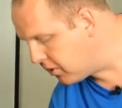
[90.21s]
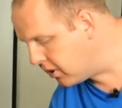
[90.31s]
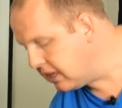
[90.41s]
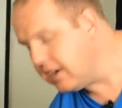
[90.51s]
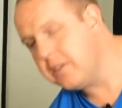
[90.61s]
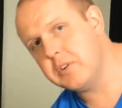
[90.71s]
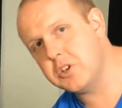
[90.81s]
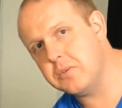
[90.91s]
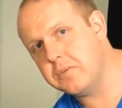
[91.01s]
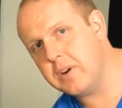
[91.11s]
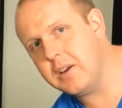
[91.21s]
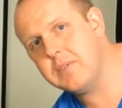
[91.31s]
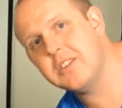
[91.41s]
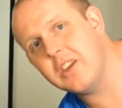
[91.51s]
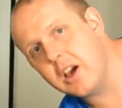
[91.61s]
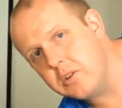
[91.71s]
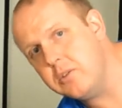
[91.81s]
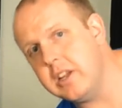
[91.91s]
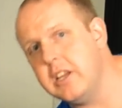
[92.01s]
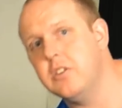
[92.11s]
here, the version 5, is
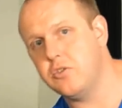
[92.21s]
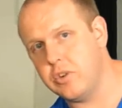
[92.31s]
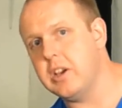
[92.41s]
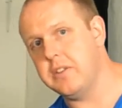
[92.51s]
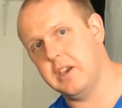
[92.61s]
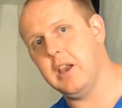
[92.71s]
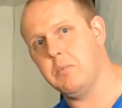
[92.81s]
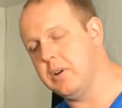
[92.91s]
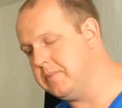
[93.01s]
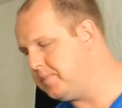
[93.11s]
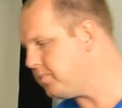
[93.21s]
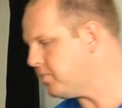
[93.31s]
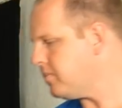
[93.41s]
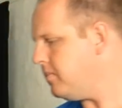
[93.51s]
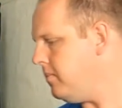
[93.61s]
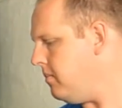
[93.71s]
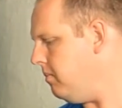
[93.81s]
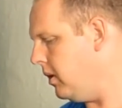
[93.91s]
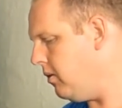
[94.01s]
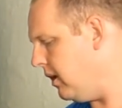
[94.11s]
only to trigger the camera.
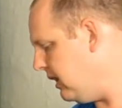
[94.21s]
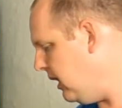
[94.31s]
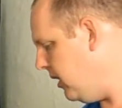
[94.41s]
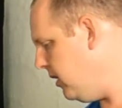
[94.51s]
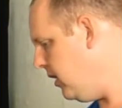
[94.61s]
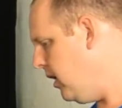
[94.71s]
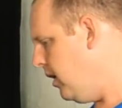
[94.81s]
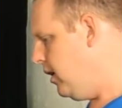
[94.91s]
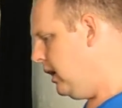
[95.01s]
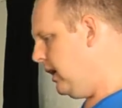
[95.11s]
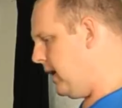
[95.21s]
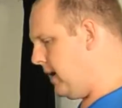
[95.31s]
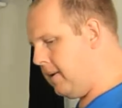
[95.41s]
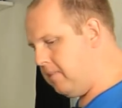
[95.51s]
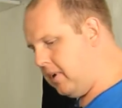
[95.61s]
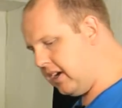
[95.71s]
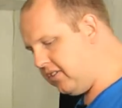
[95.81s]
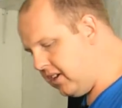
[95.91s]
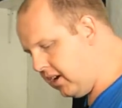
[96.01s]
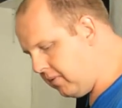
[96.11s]
Right then, like I said
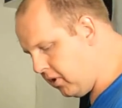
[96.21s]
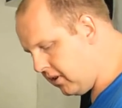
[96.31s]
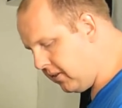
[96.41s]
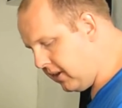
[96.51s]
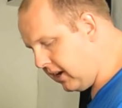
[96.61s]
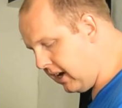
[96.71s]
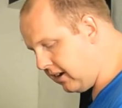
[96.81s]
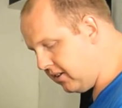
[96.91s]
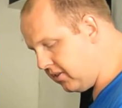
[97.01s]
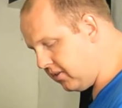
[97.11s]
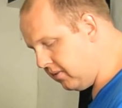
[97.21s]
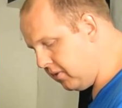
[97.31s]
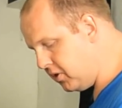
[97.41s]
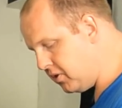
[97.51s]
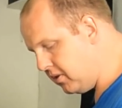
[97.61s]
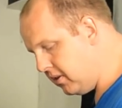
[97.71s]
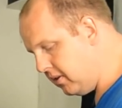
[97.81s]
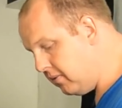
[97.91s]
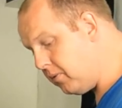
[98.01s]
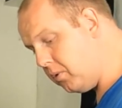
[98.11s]
here, I've got the Cactus version
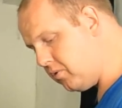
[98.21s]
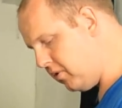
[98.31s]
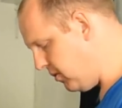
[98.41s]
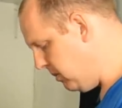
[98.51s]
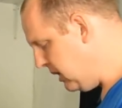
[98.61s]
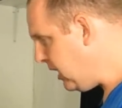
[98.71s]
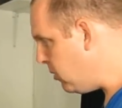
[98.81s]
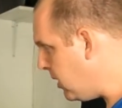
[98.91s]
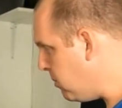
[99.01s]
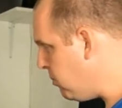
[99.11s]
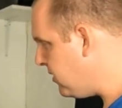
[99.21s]
4 transmitter, and when I press the